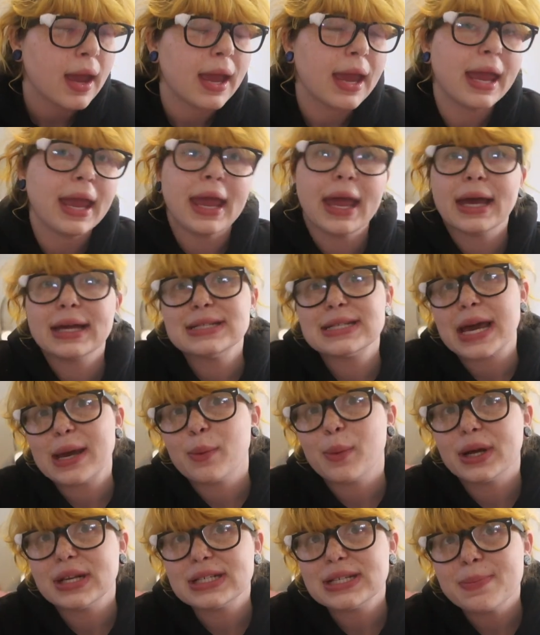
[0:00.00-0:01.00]
And I
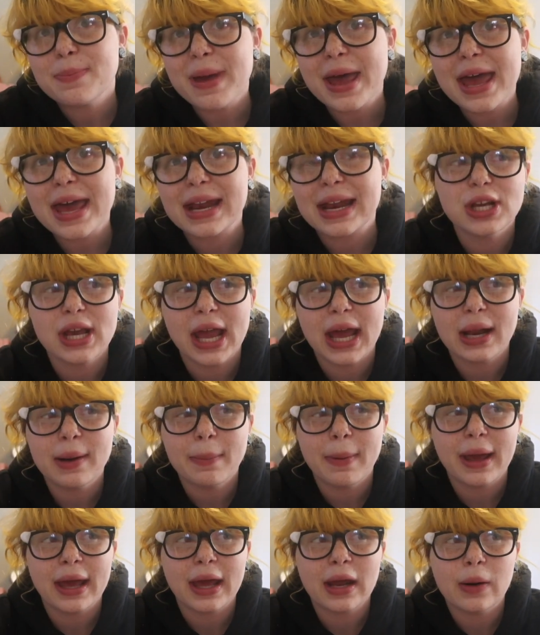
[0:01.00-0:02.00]
went to bed. She had
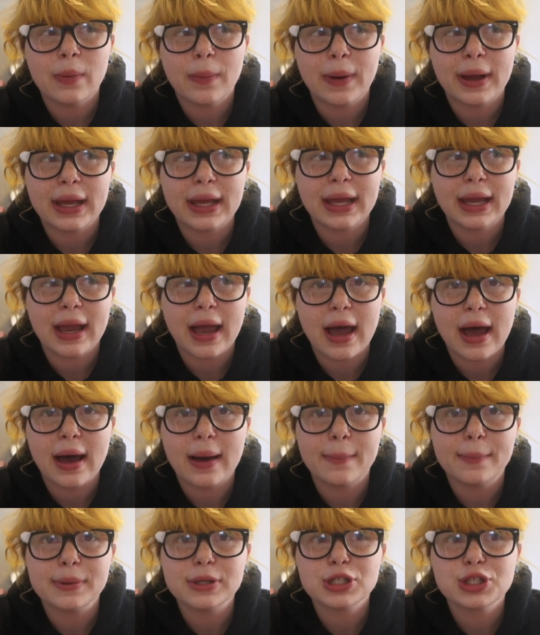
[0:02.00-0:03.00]
been waking
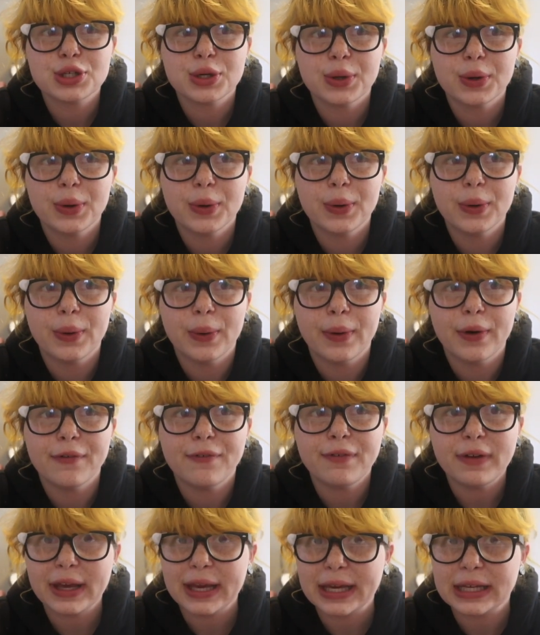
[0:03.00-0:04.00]
up to
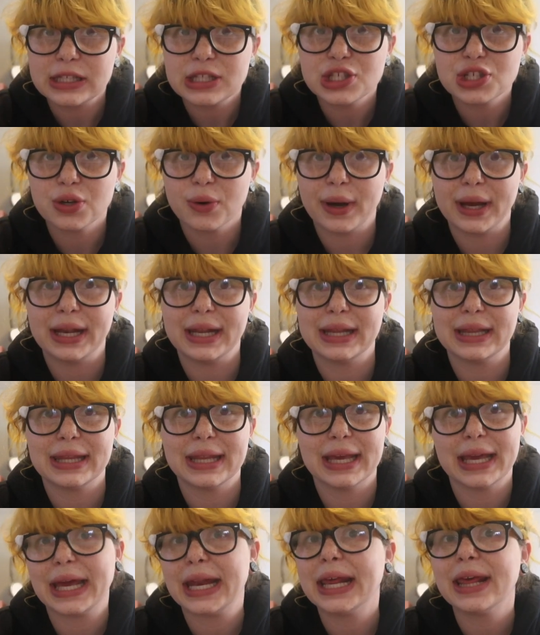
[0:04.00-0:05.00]
feed, so I didn't
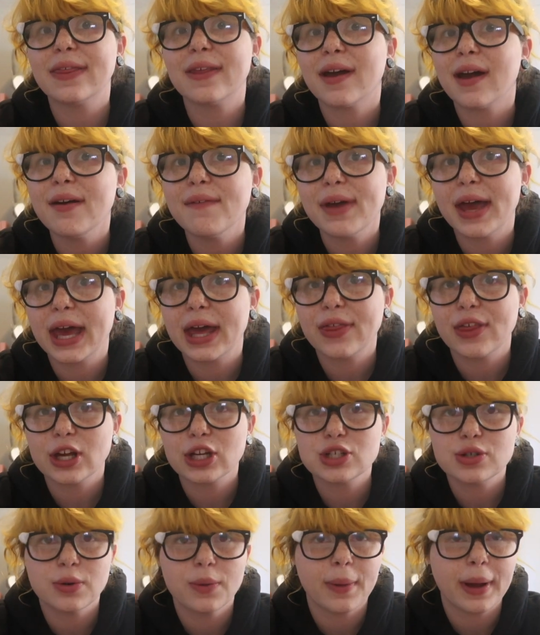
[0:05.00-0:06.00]
think anything of it. I
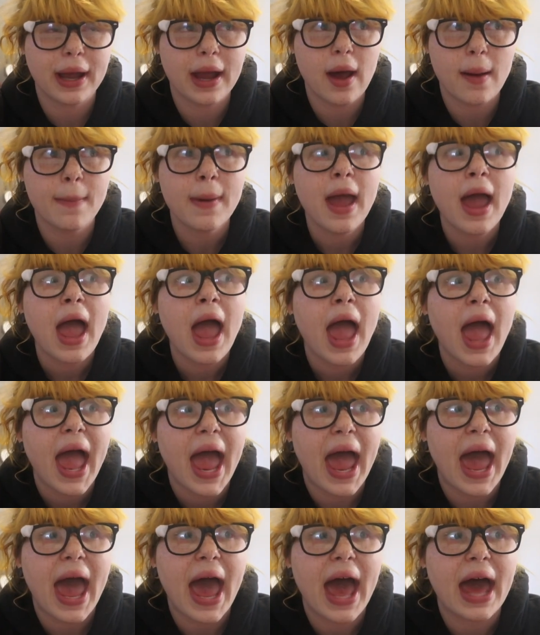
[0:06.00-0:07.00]
thought she would wake up.
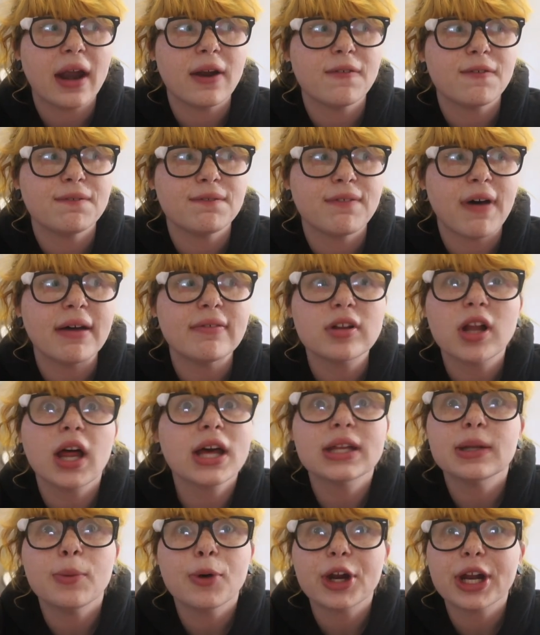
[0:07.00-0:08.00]
At 5 o'clock
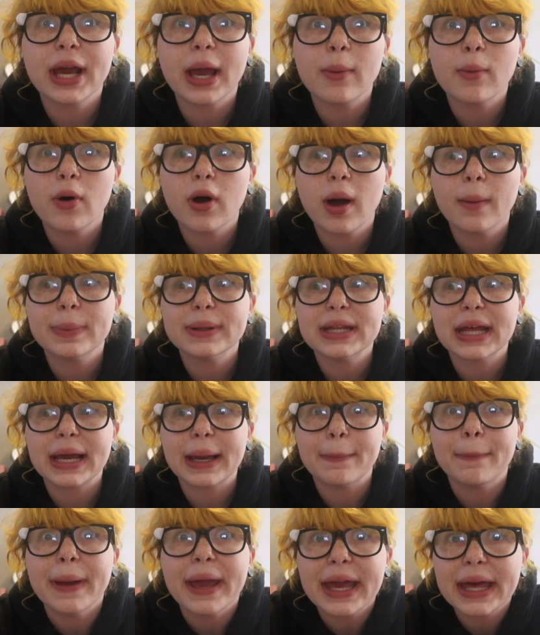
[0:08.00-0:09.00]
in the morning, I woke up in like
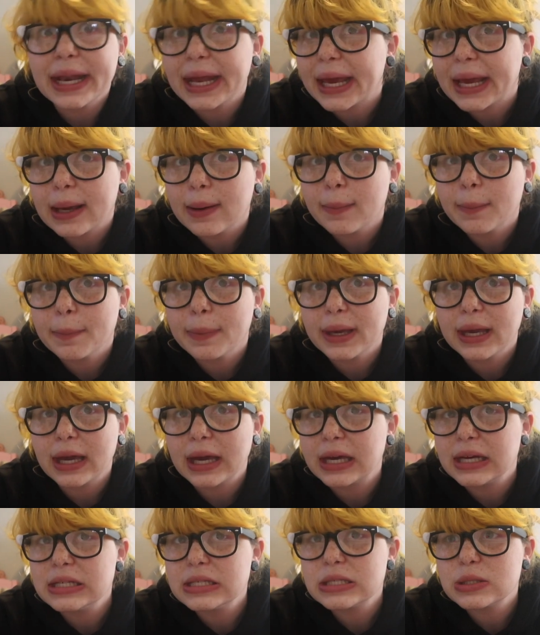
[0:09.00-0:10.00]
a panic
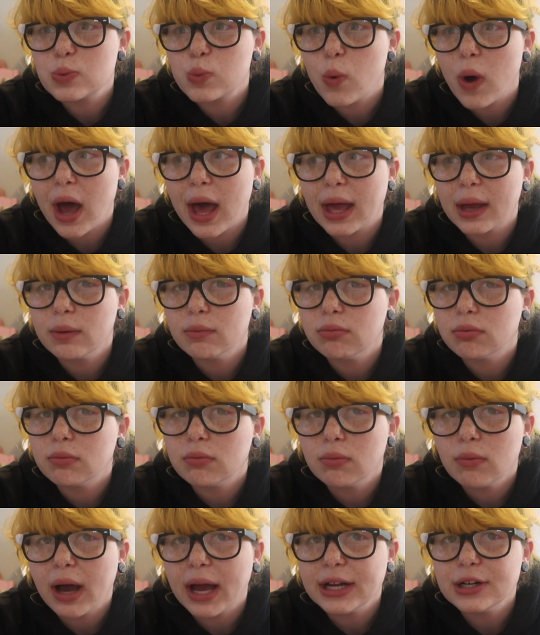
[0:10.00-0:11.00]
because why
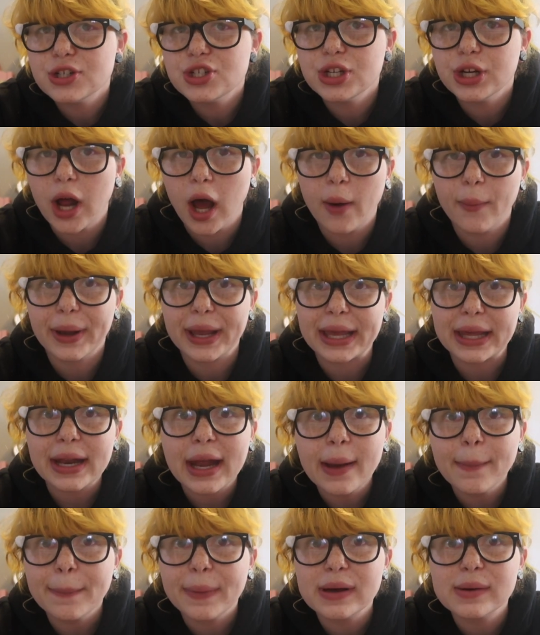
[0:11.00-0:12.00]
had she not waken
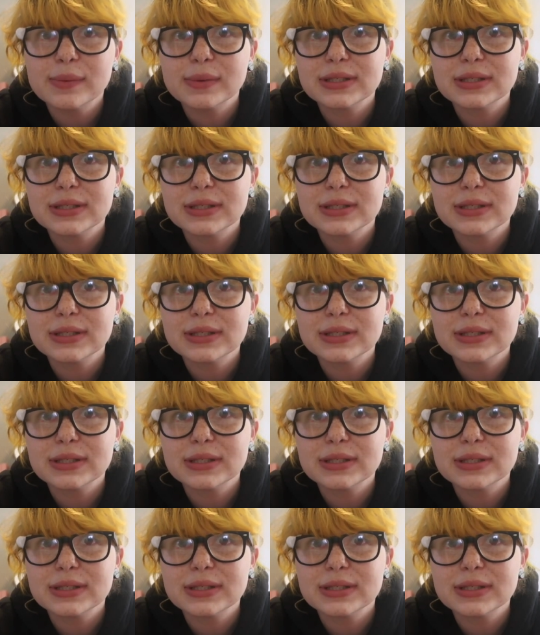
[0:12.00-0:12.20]
up?